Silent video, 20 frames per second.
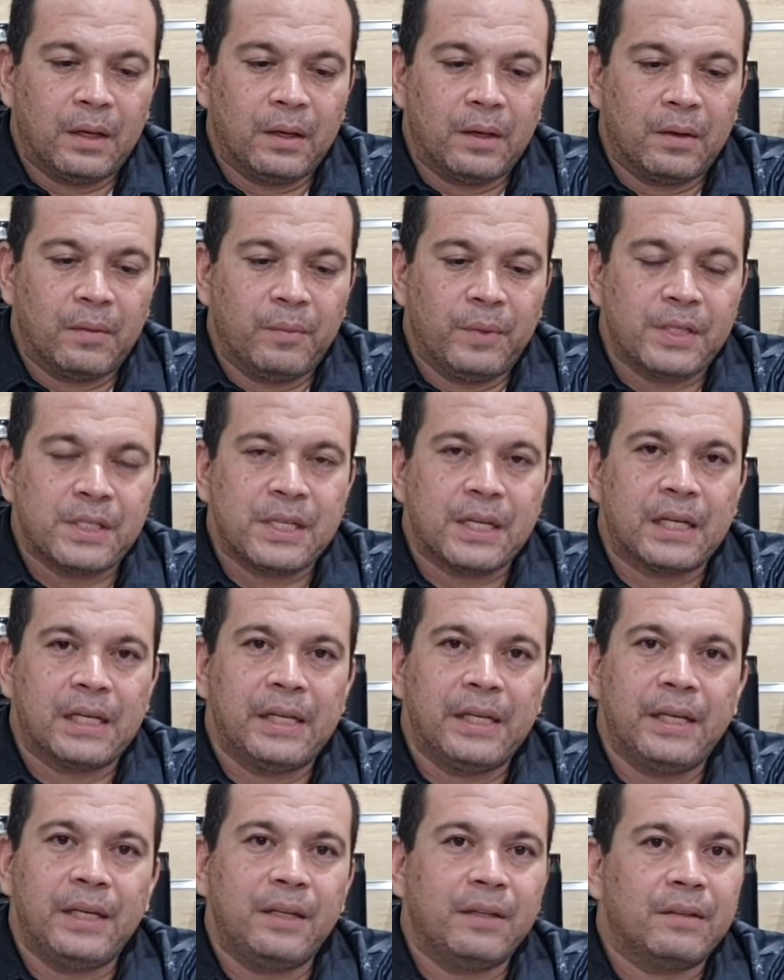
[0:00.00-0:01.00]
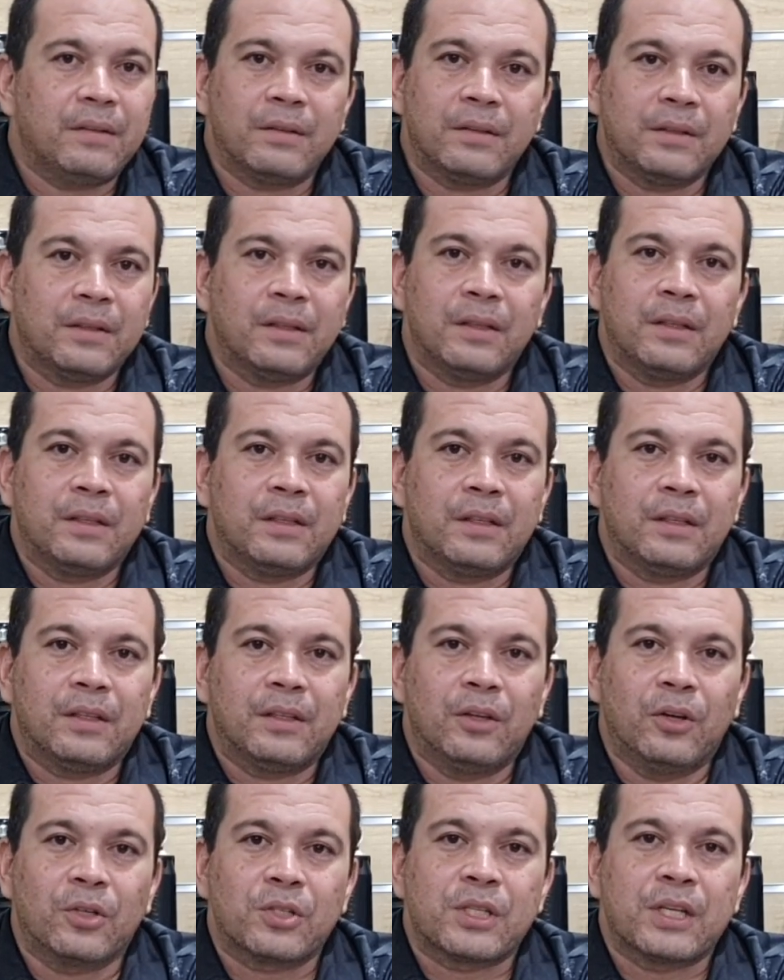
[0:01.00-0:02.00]
basically,
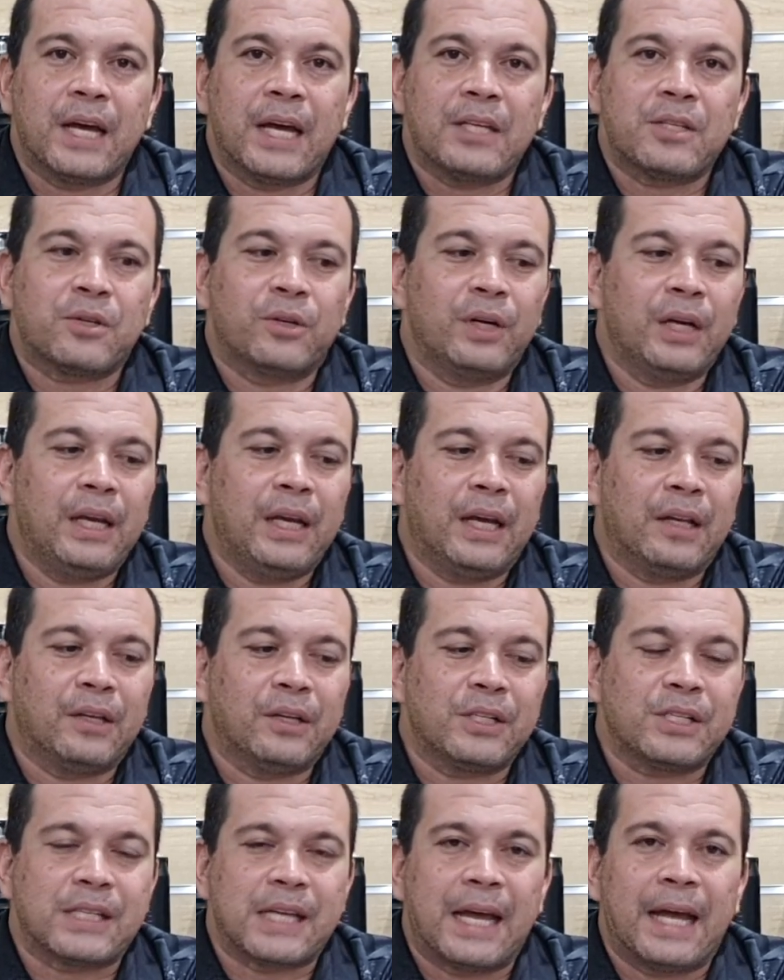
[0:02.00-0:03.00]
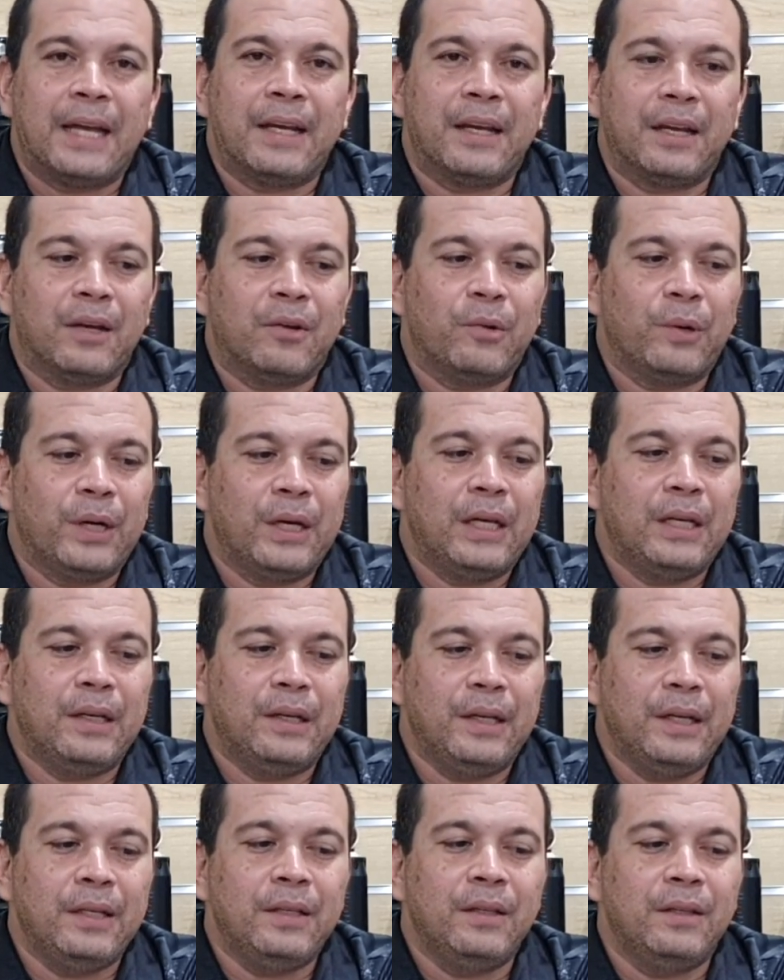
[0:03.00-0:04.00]
Those guys who really understand and who really
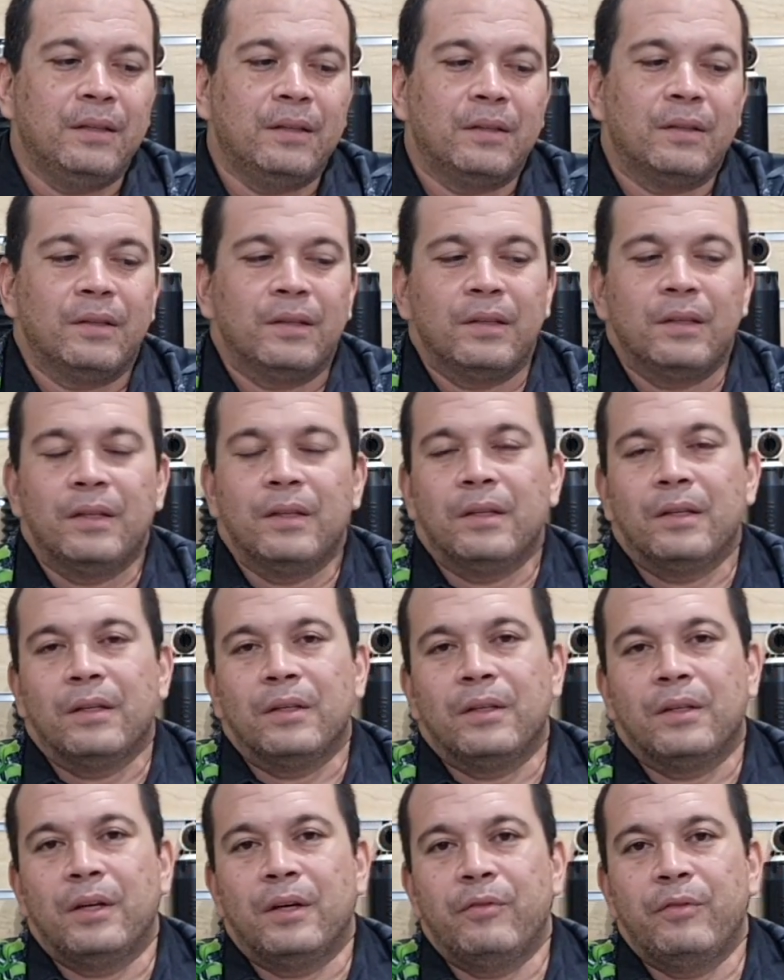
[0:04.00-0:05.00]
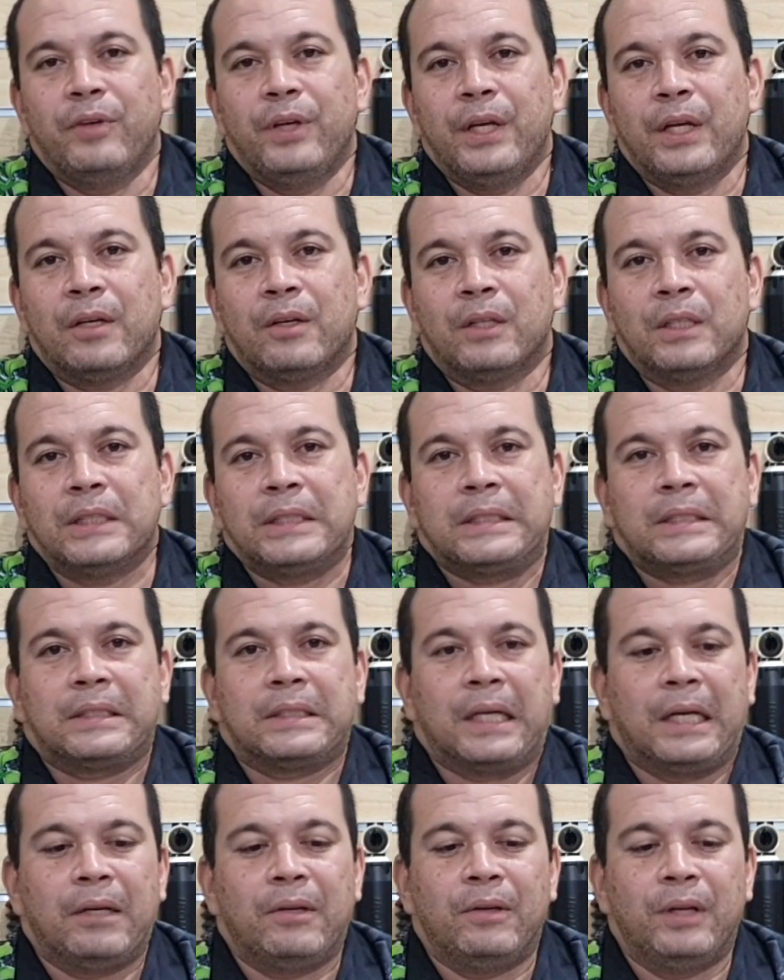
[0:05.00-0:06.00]
need their vehicles
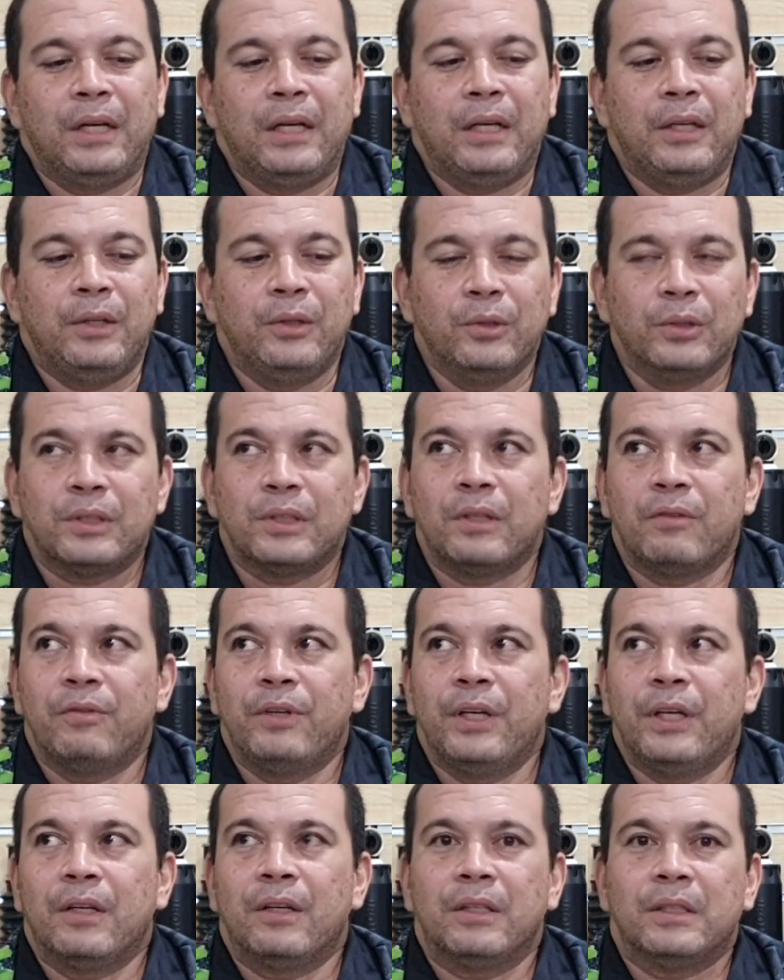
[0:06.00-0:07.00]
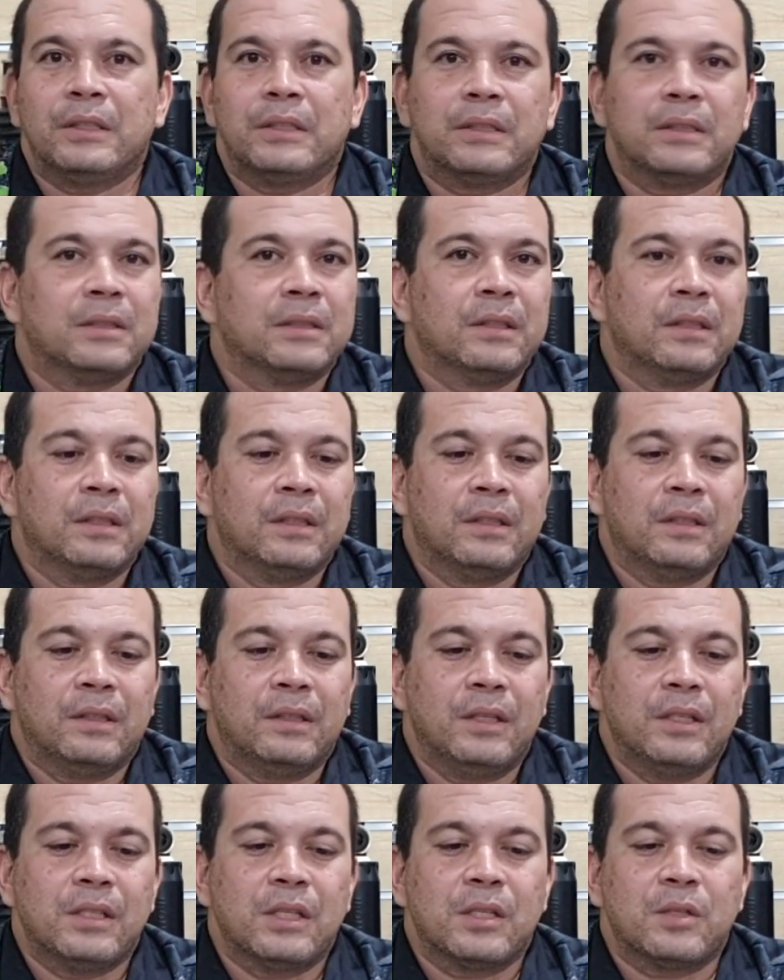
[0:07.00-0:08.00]
and who really use their vehicles,
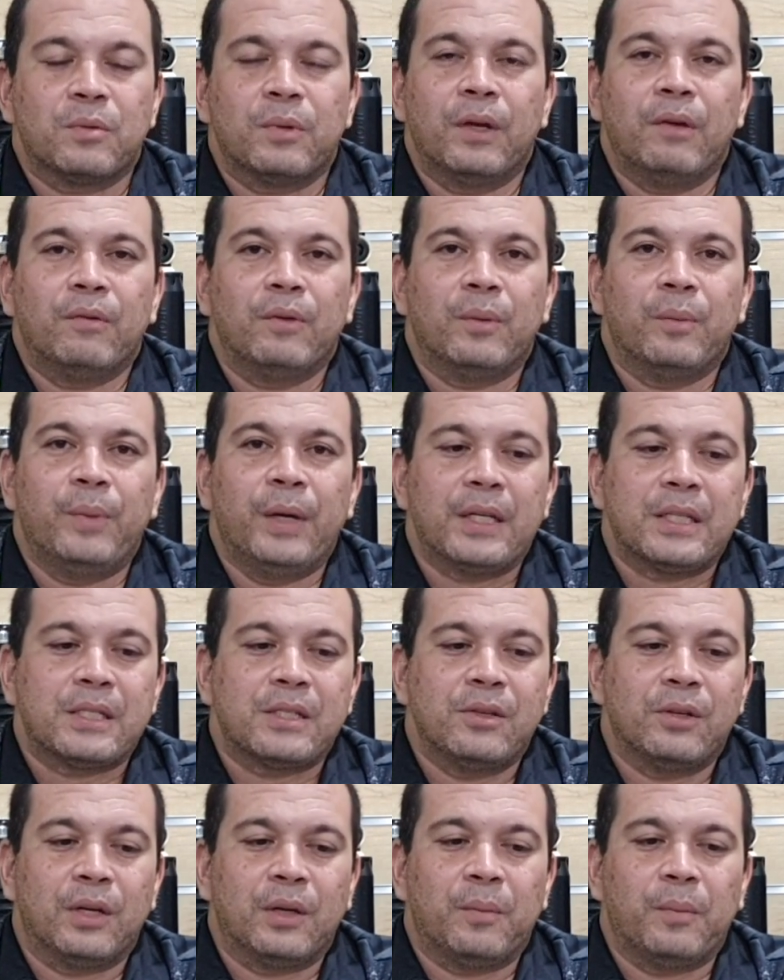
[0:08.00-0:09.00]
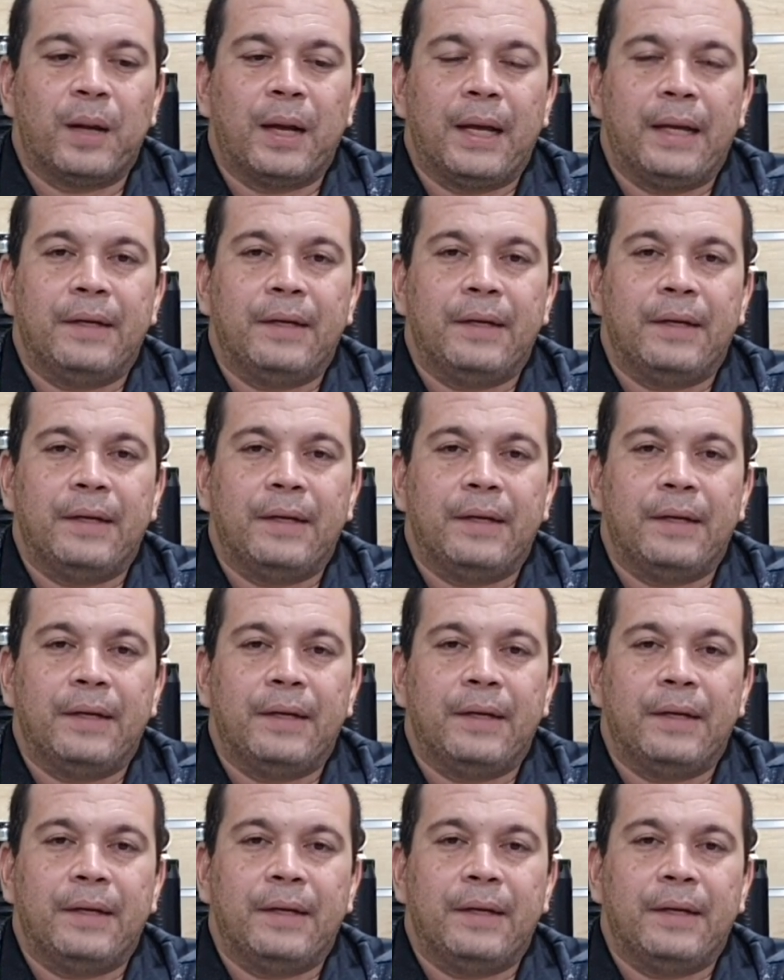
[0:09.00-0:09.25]
this is one of the best you can buy.